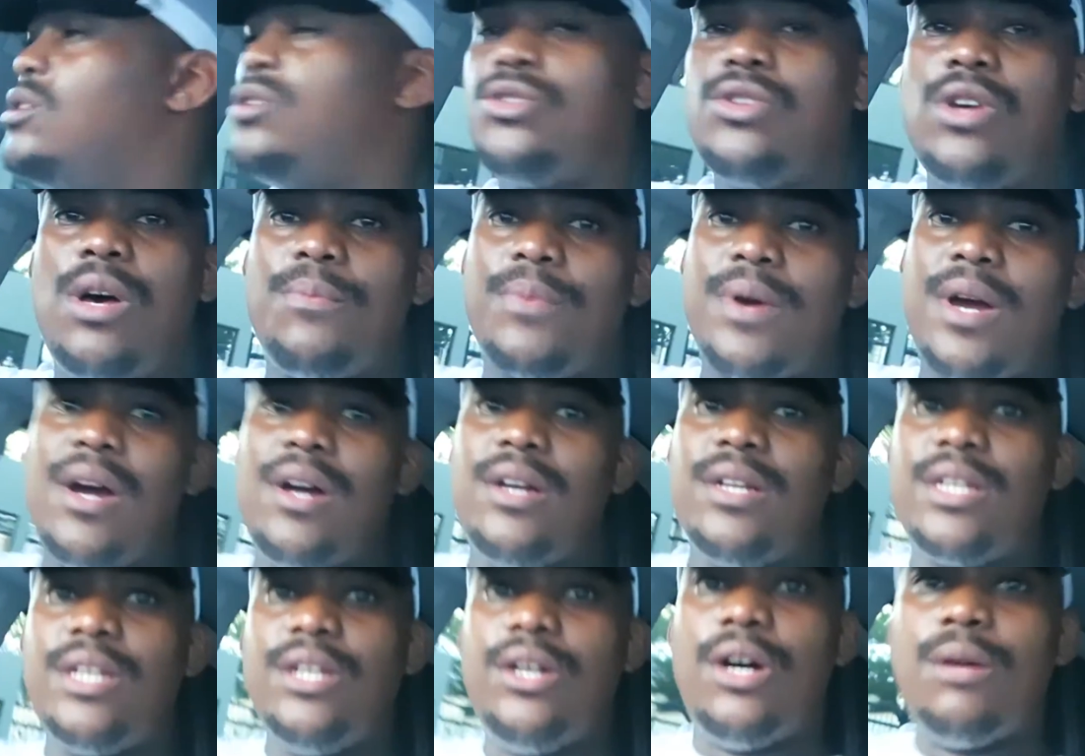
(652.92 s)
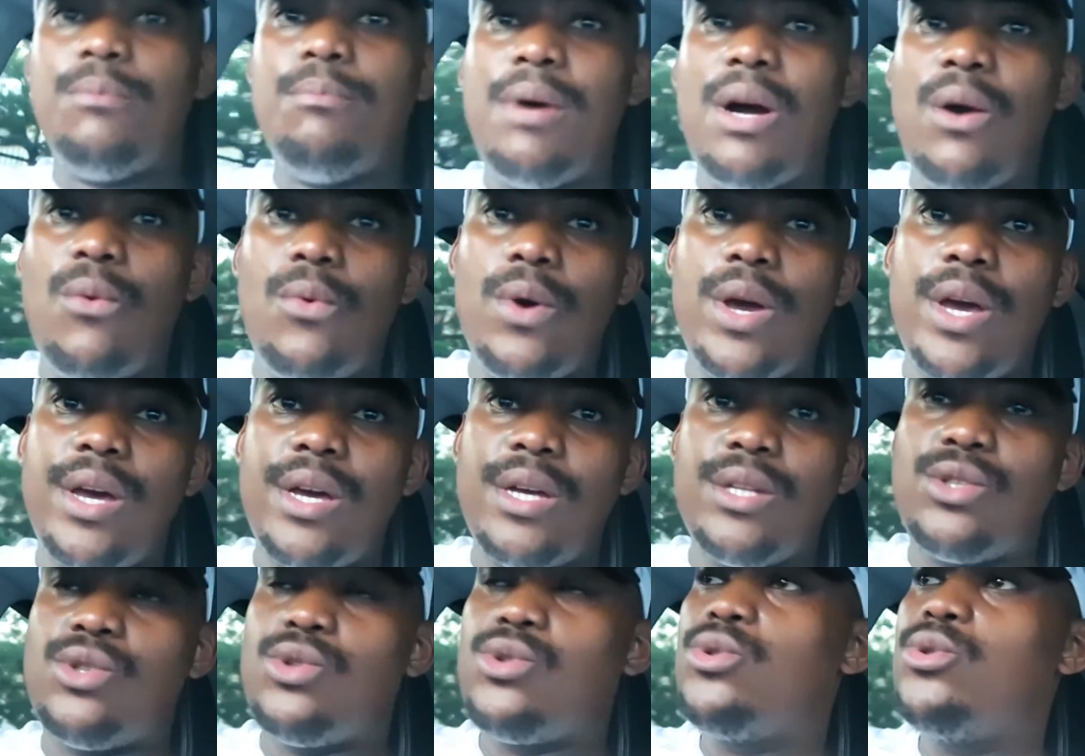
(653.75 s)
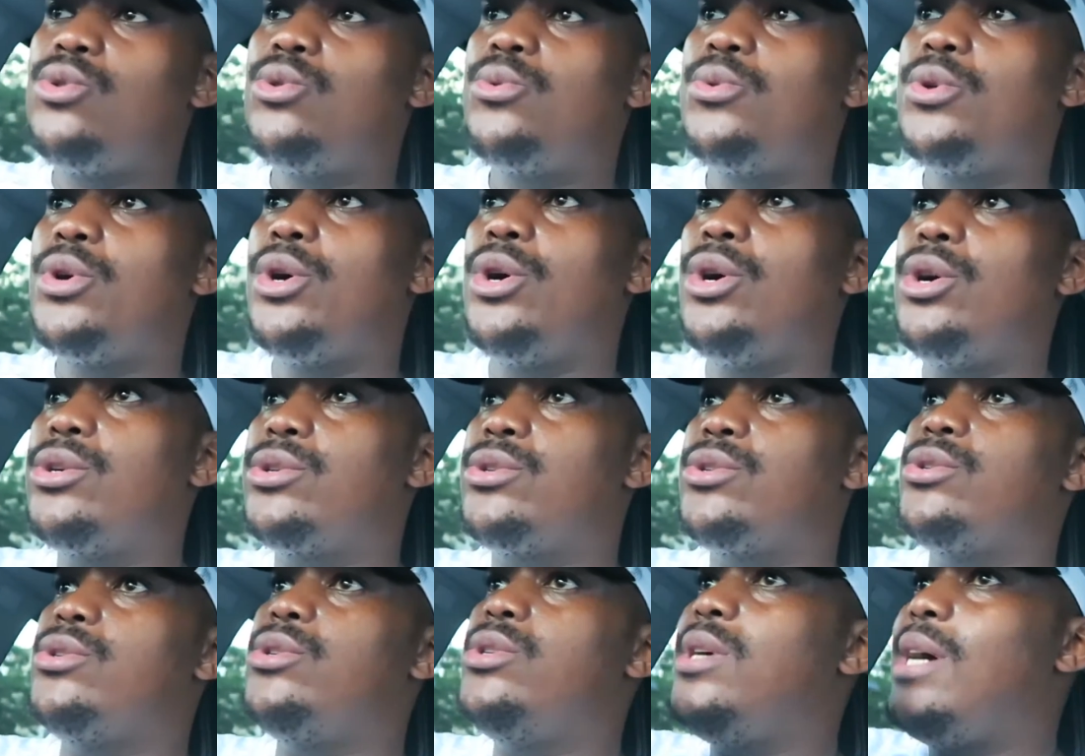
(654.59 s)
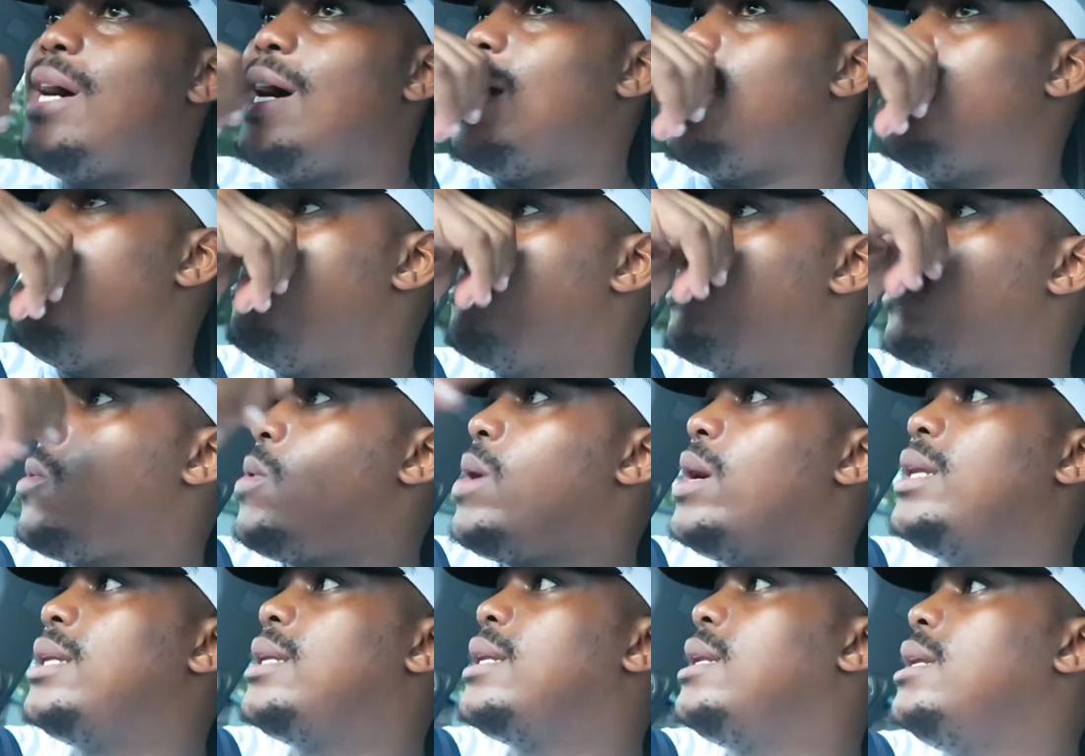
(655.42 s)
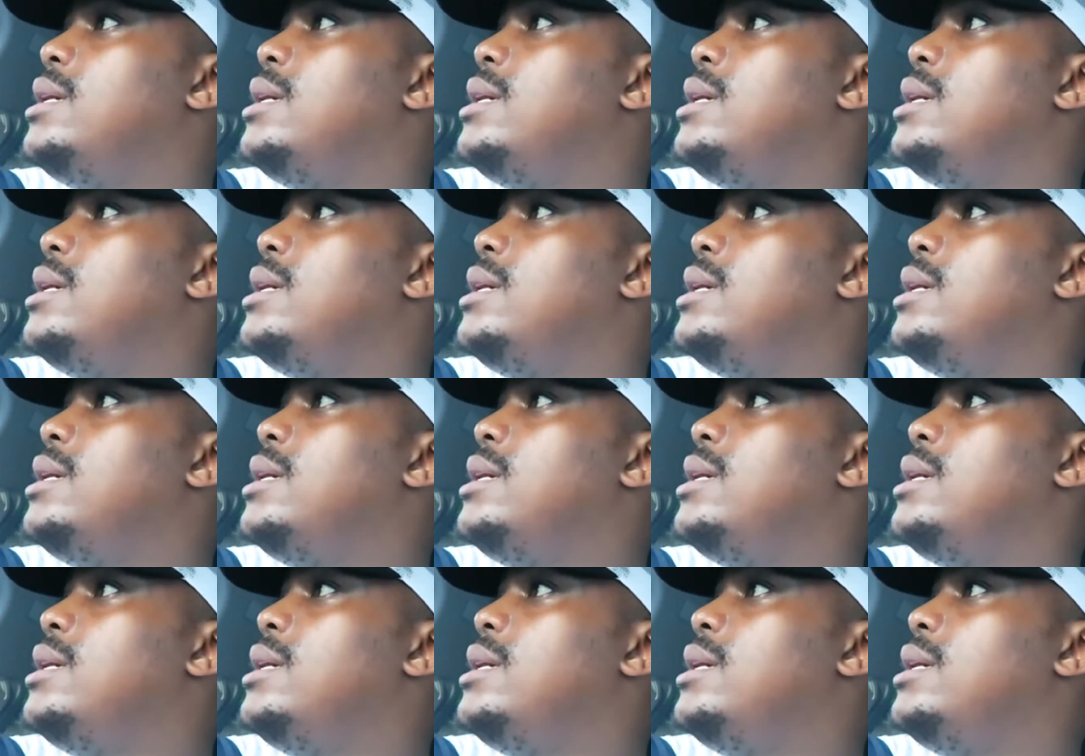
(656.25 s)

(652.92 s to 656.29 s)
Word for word: So I'm currently on my way to rehearsal. I am quite